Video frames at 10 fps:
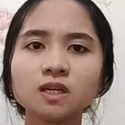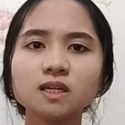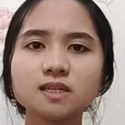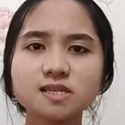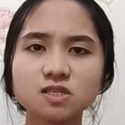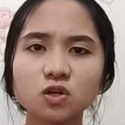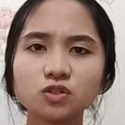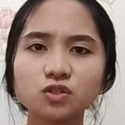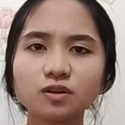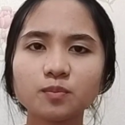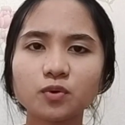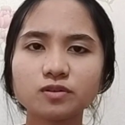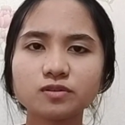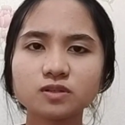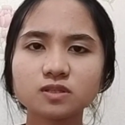This country
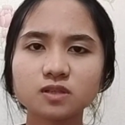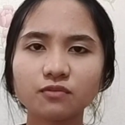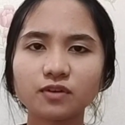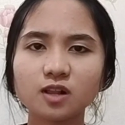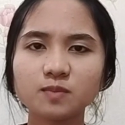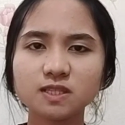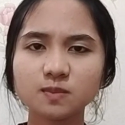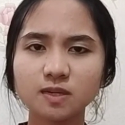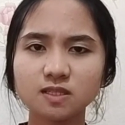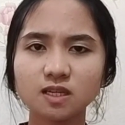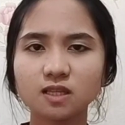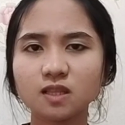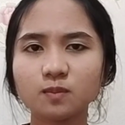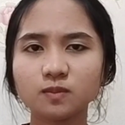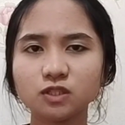produced several mathematics,
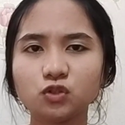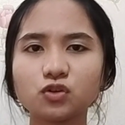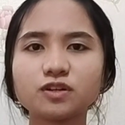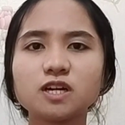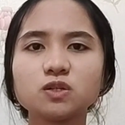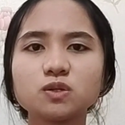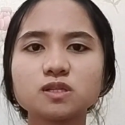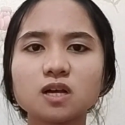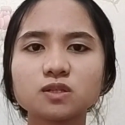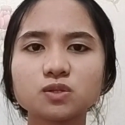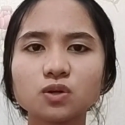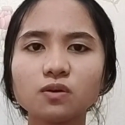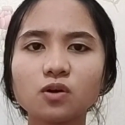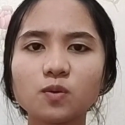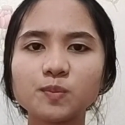namely Jordanus
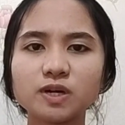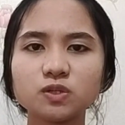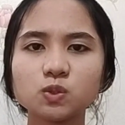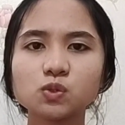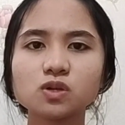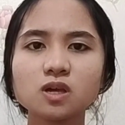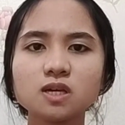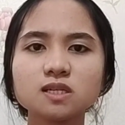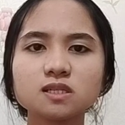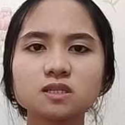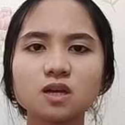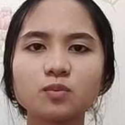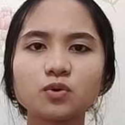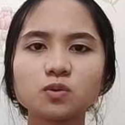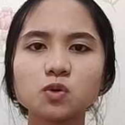Saxo, Companius
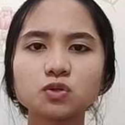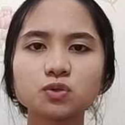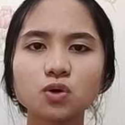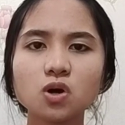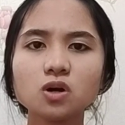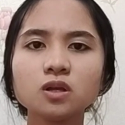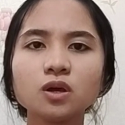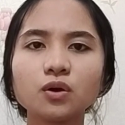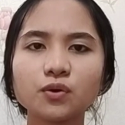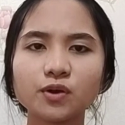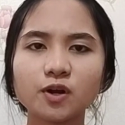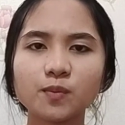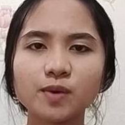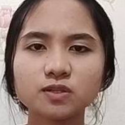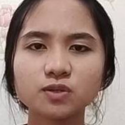Sabrobosco, Roger
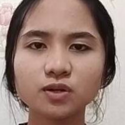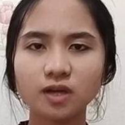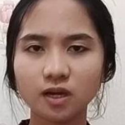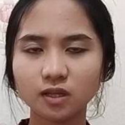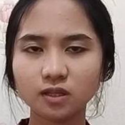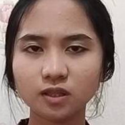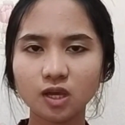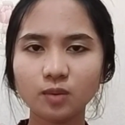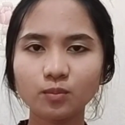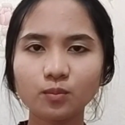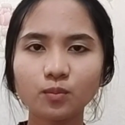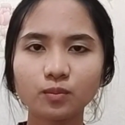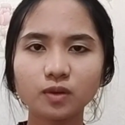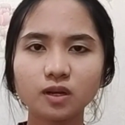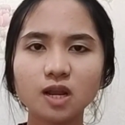Basson, and
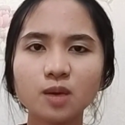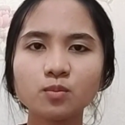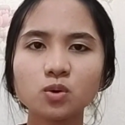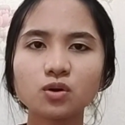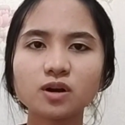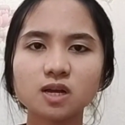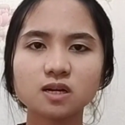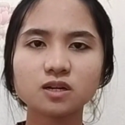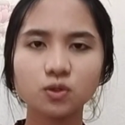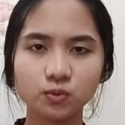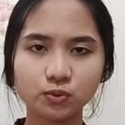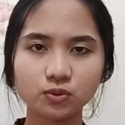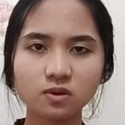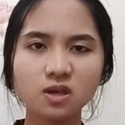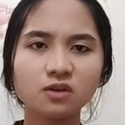
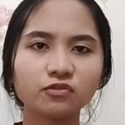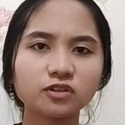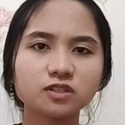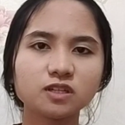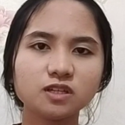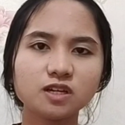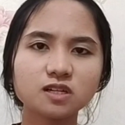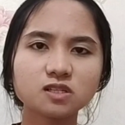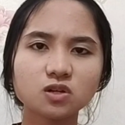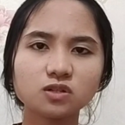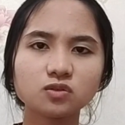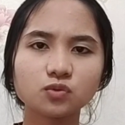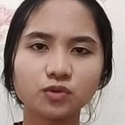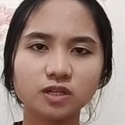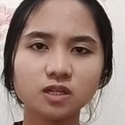Nemorarius. 14 years
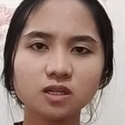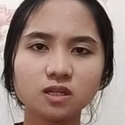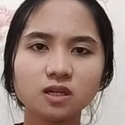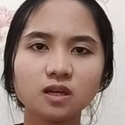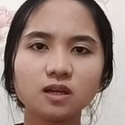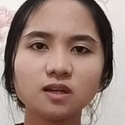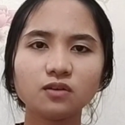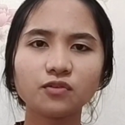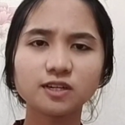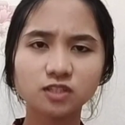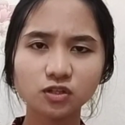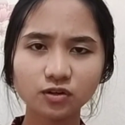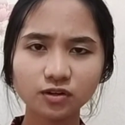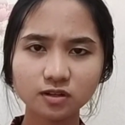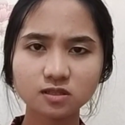country. The
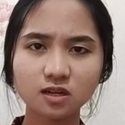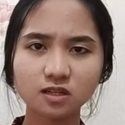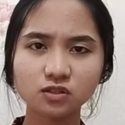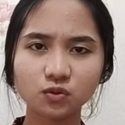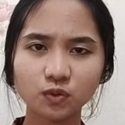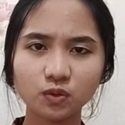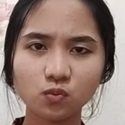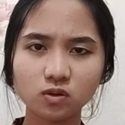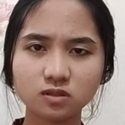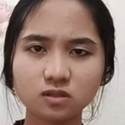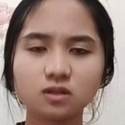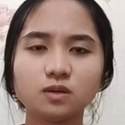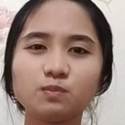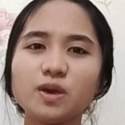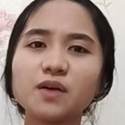14 years country was
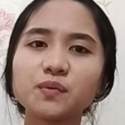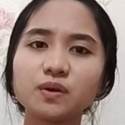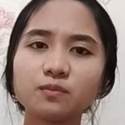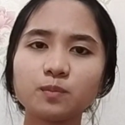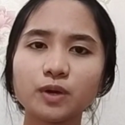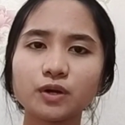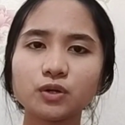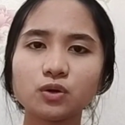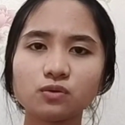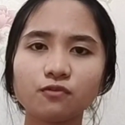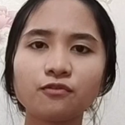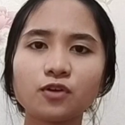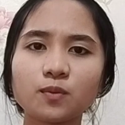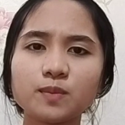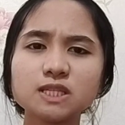a barren period
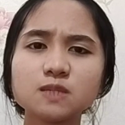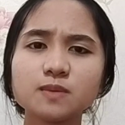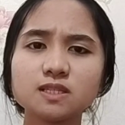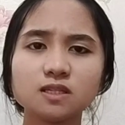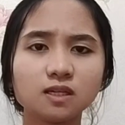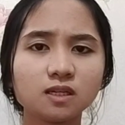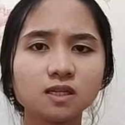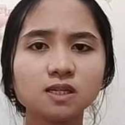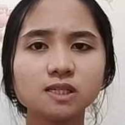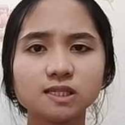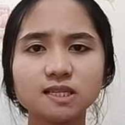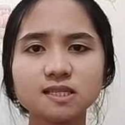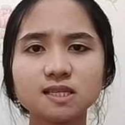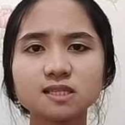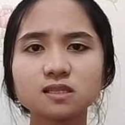for mathematics.
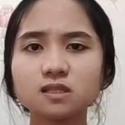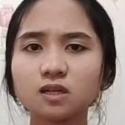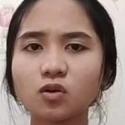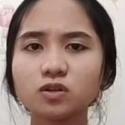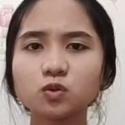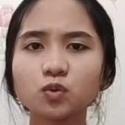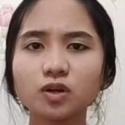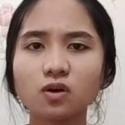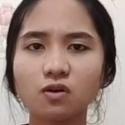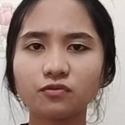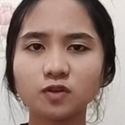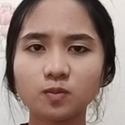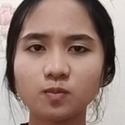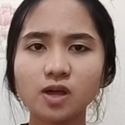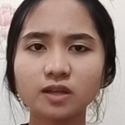This is the country of the
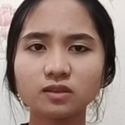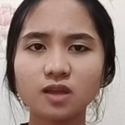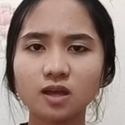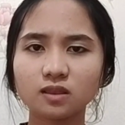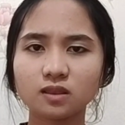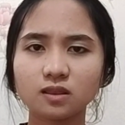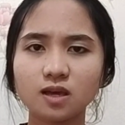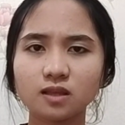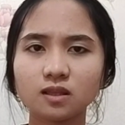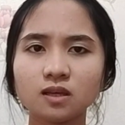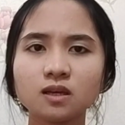Black Death that